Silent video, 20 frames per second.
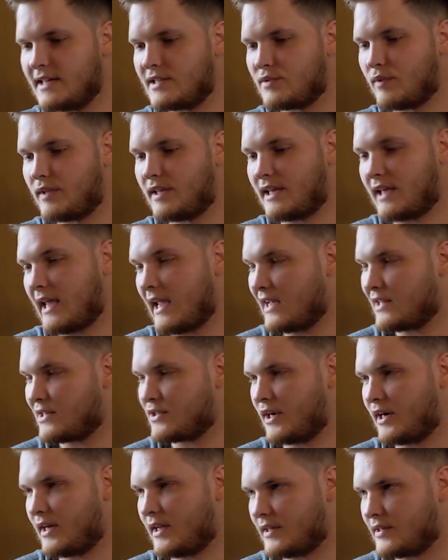what they can
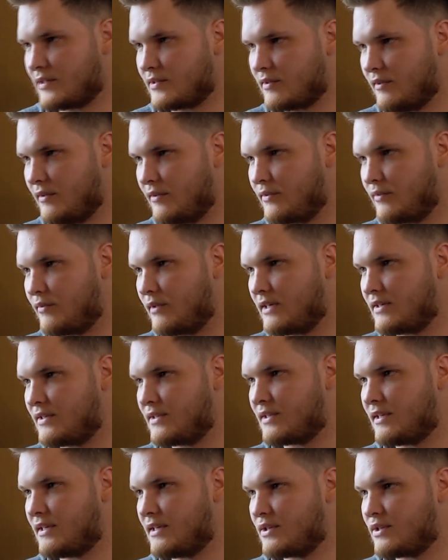try to control through
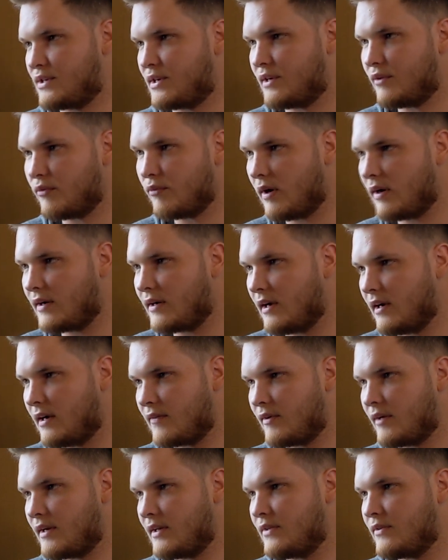legislation and whatnot,
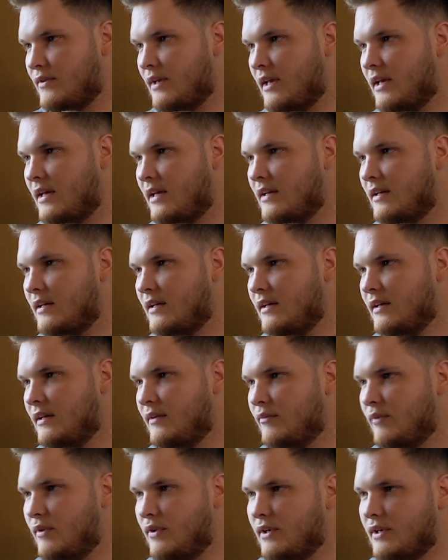right? You can't
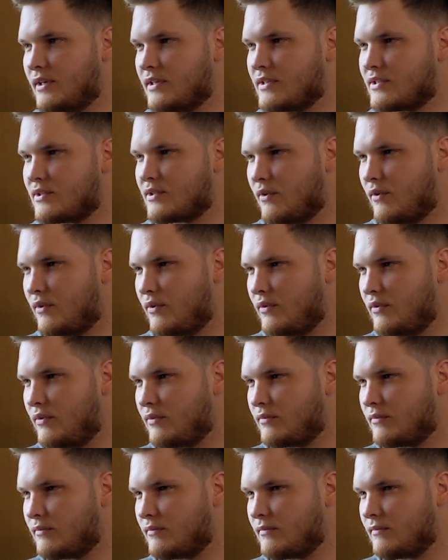really control
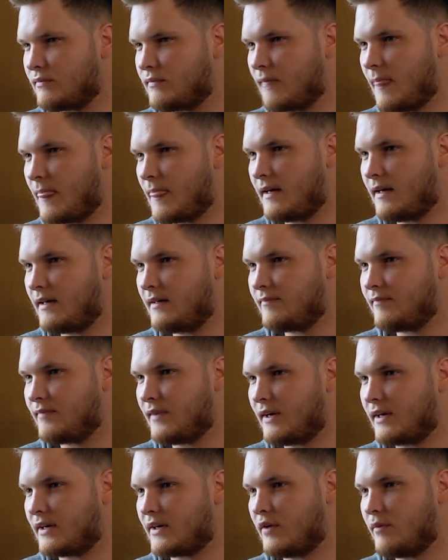
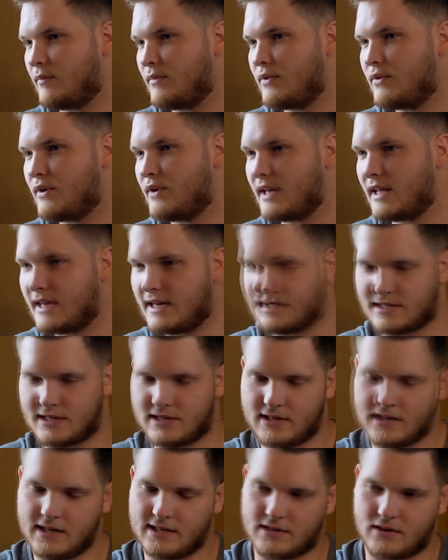a community as
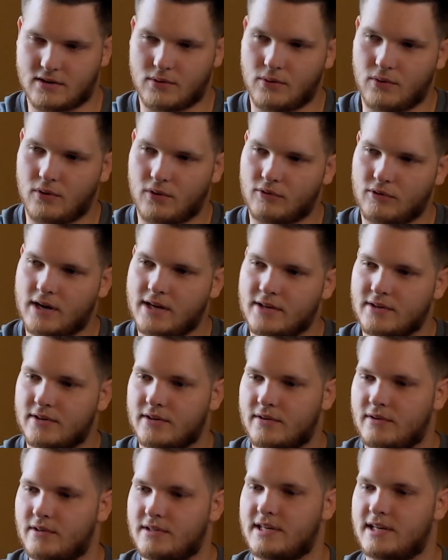a whole, right? You can
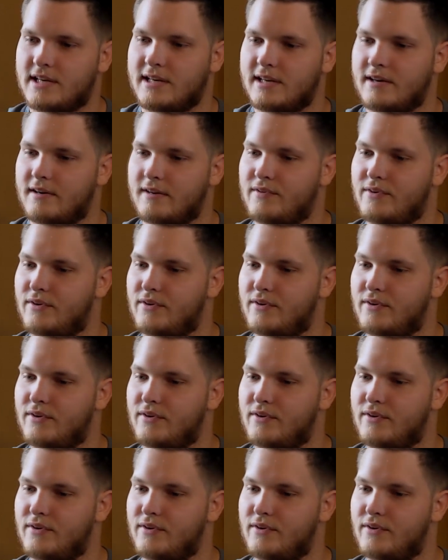only take care of